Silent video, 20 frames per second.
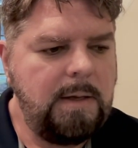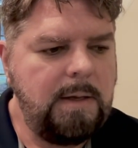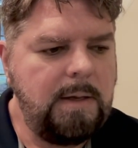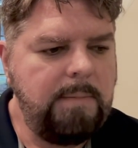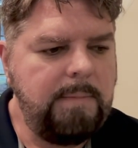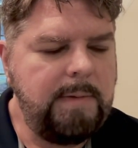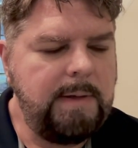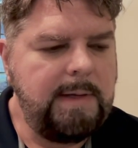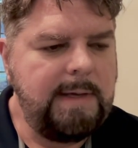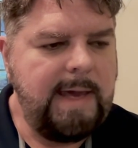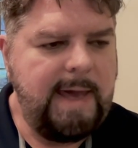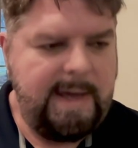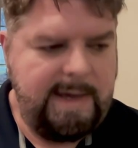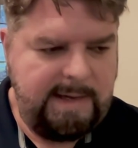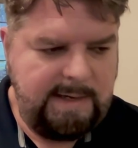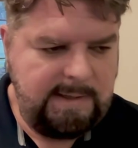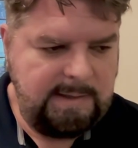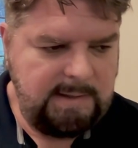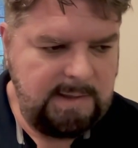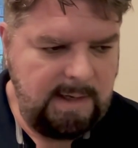
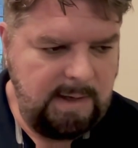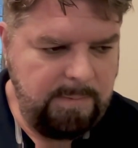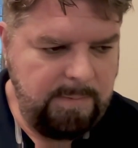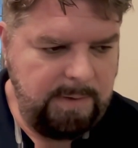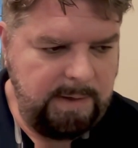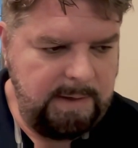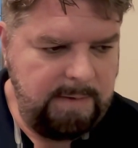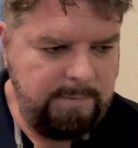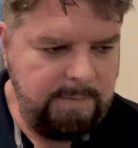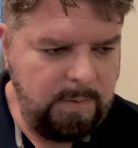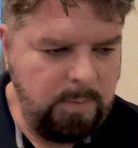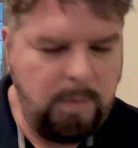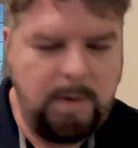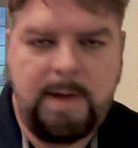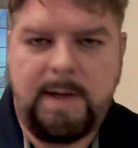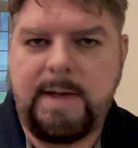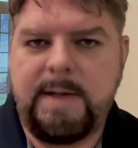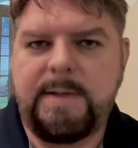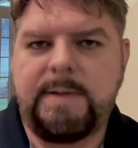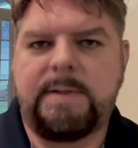McCain, I believe it
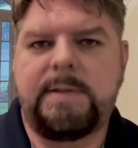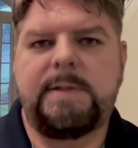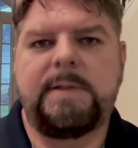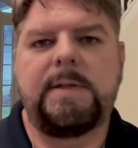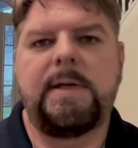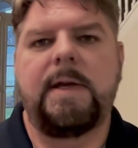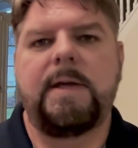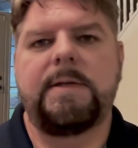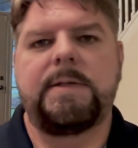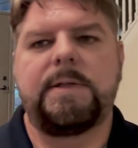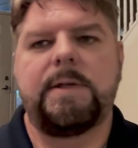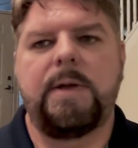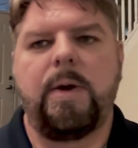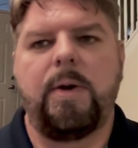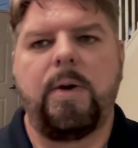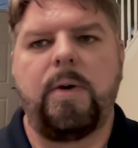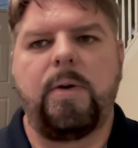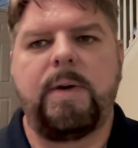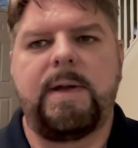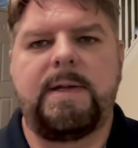was.
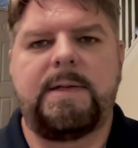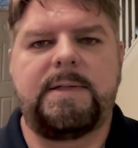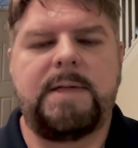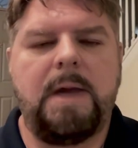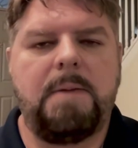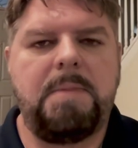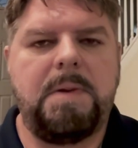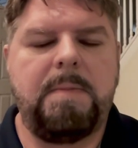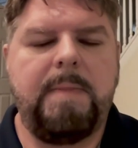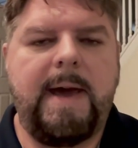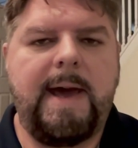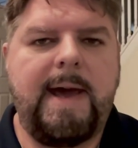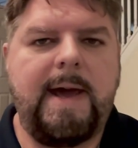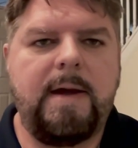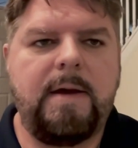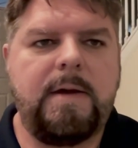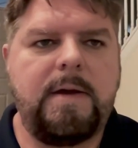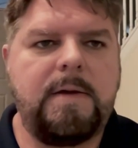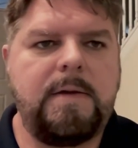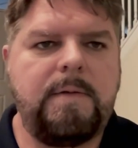So he's coming
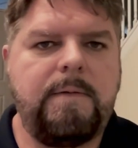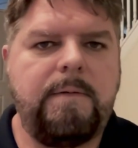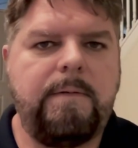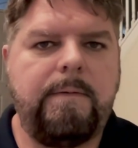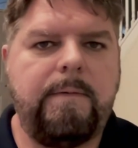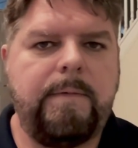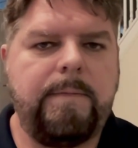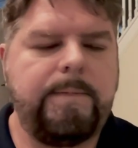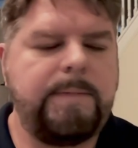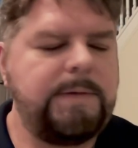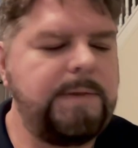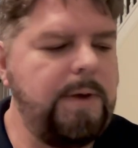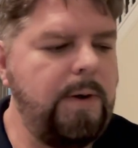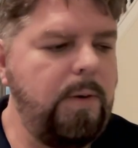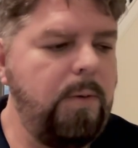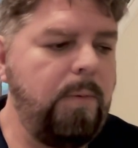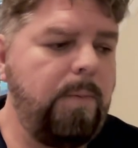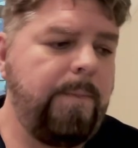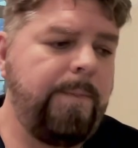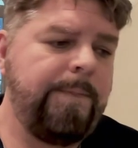back.
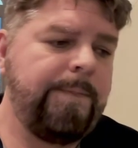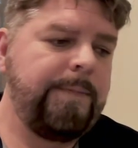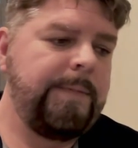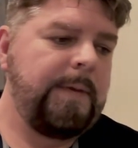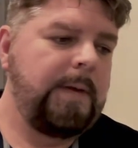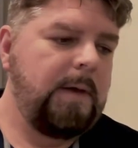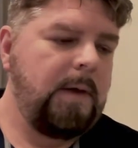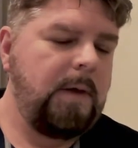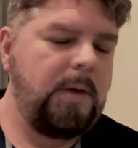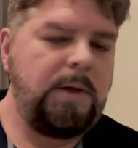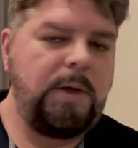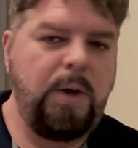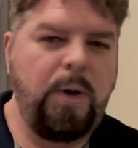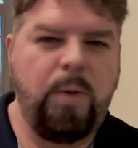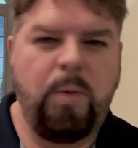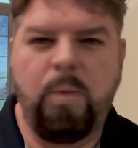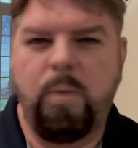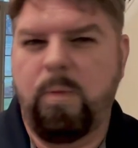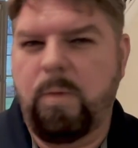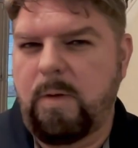So,
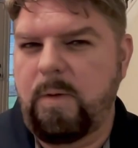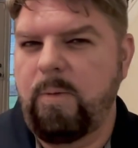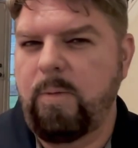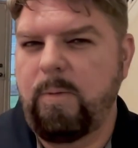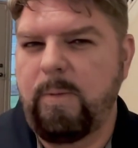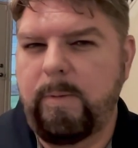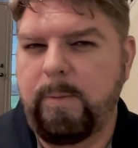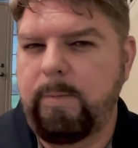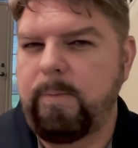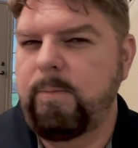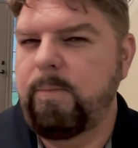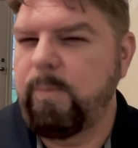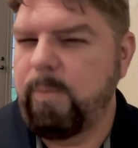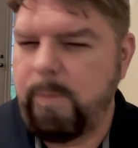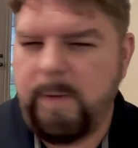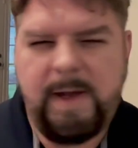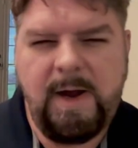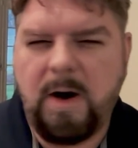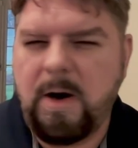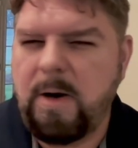you know,
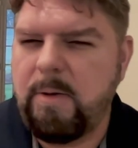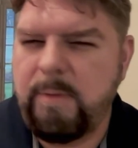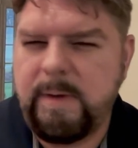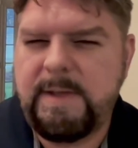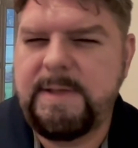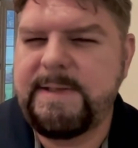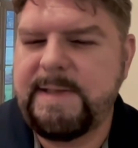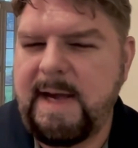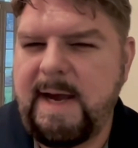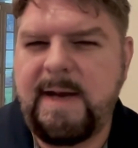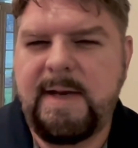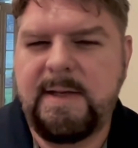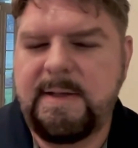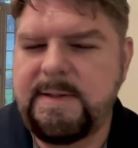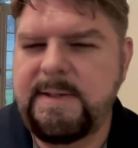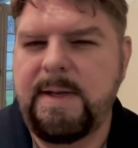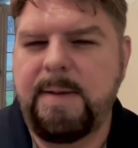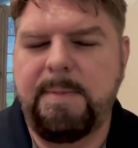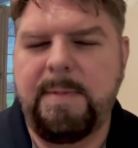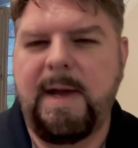we are re-signing
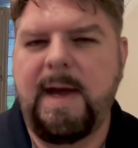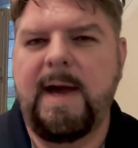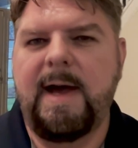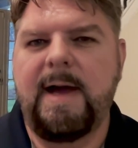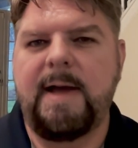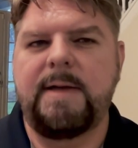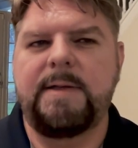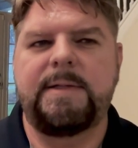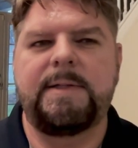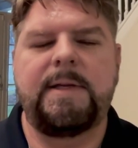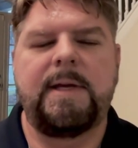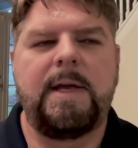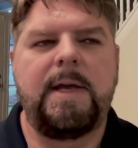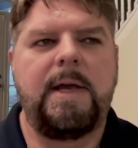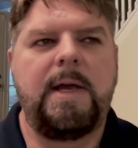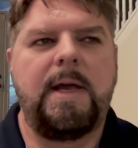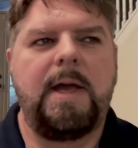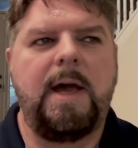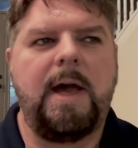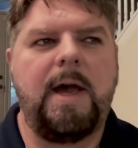some guys.
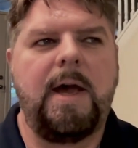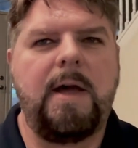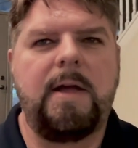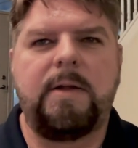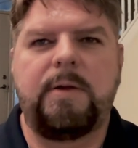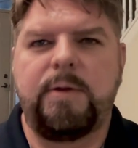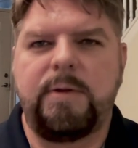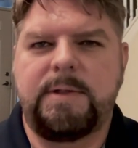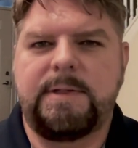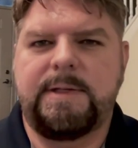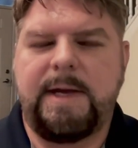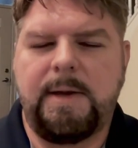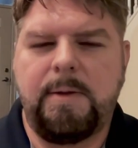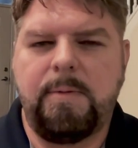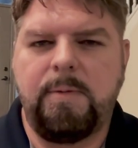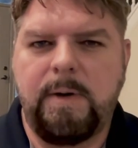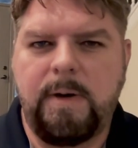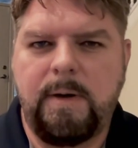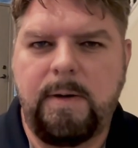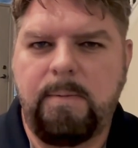Looks like
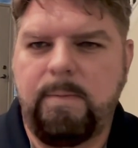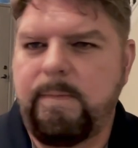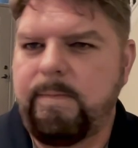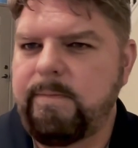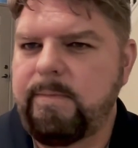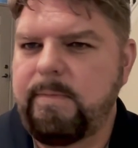we're